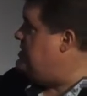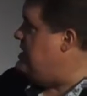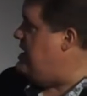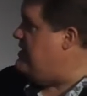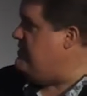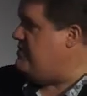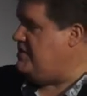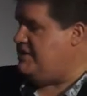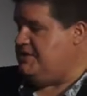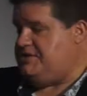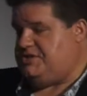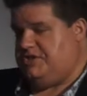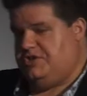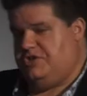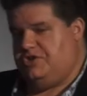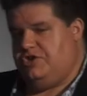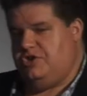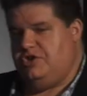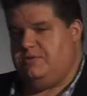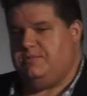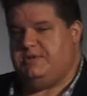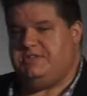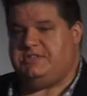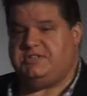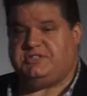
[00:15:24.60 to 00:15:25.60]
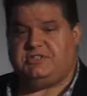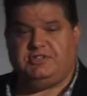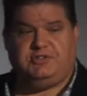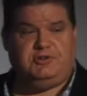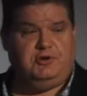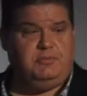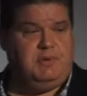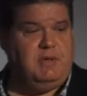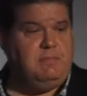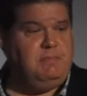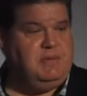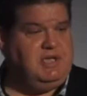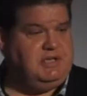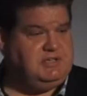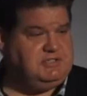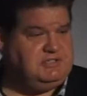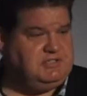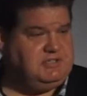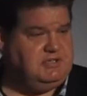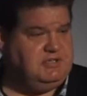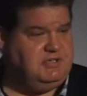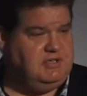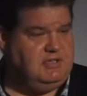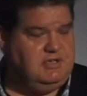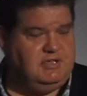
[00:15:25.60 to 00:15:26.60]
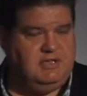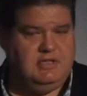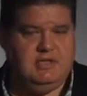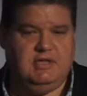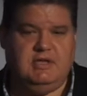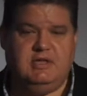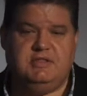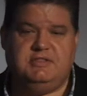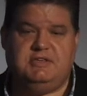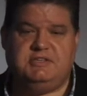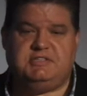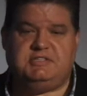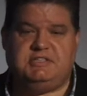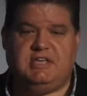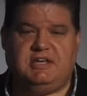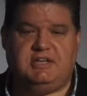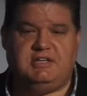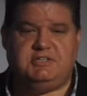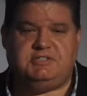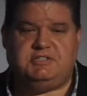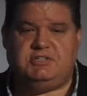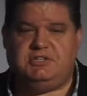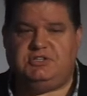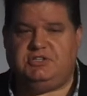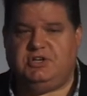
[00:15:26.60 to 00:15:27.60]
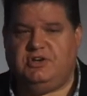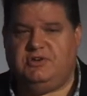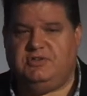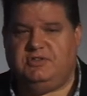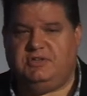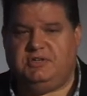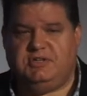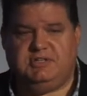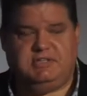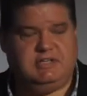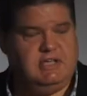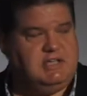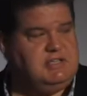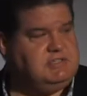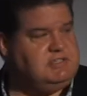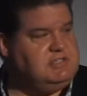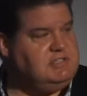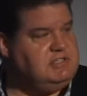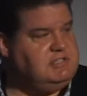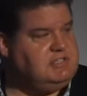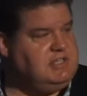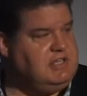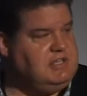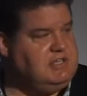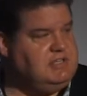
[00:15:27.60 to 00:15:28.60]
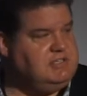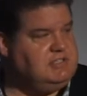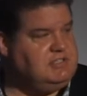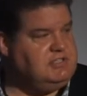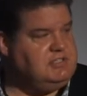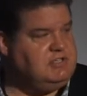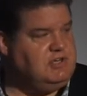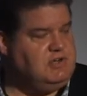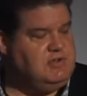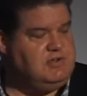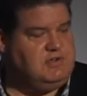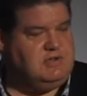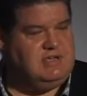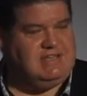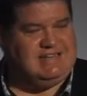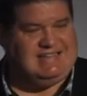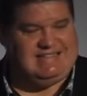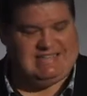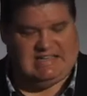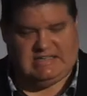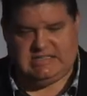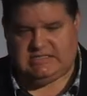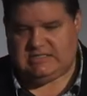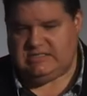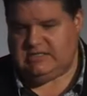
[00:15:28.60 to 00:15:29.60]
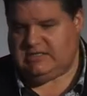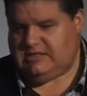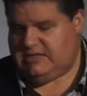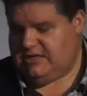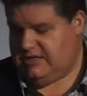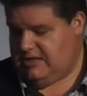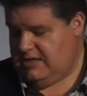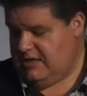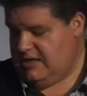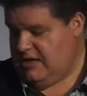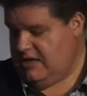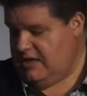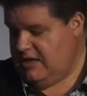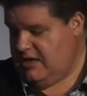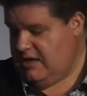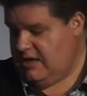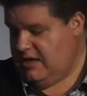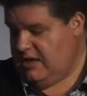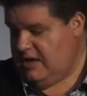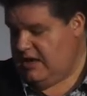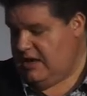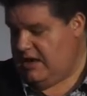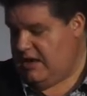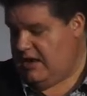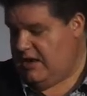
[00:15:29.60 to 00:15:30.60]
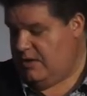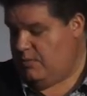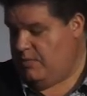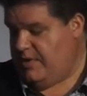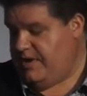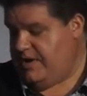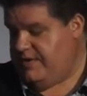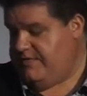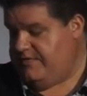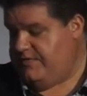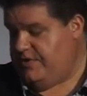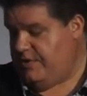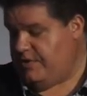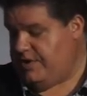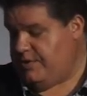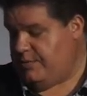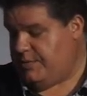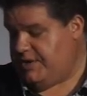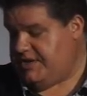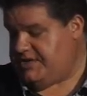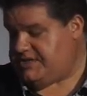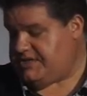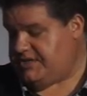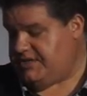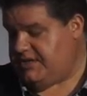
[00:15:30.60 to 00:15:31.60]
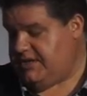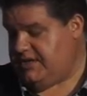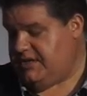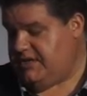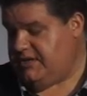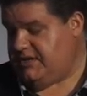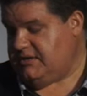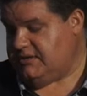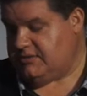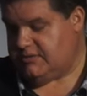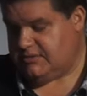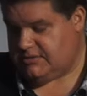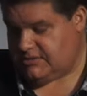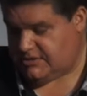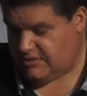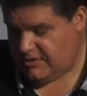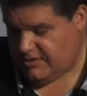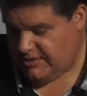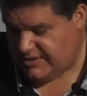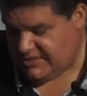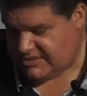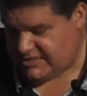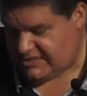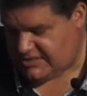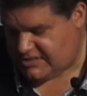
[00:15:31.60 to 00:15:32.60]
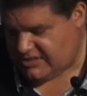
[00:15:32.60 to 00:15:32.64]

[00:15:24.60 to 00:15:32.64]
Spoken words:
the evidence in humans is a little bit mixed. There's studies that show that it does and studies that show it doesn't. We very recently, I'm sorry, there's a